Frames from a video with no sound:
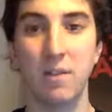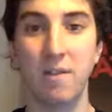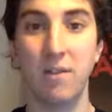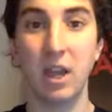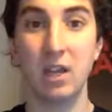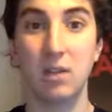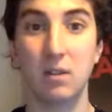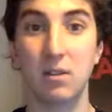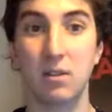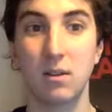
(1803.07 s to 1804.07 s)

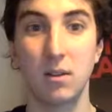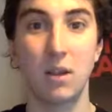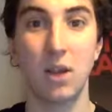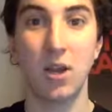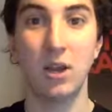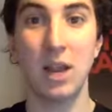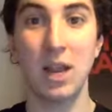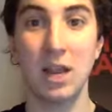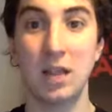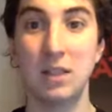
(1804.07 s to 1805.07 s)
face, okay,
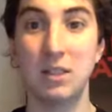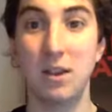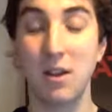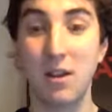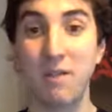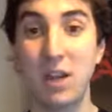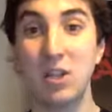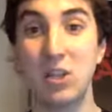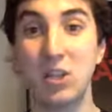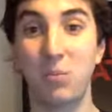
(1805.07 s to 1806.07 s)
and his
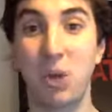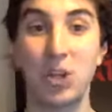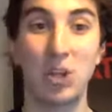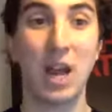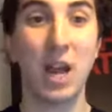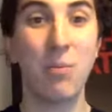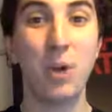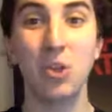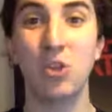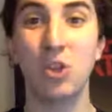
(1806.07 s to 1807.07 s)
facial expression. How
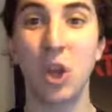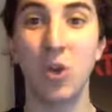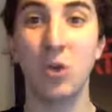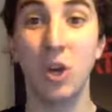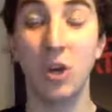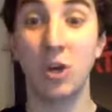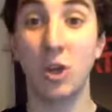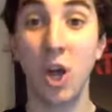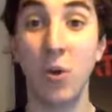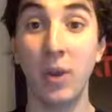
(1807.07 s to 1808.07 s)
might you show
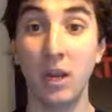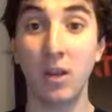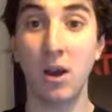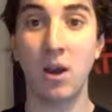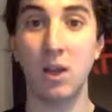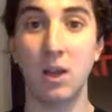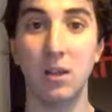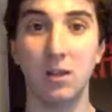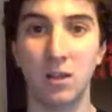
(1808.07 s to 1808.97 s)
glowing eyes?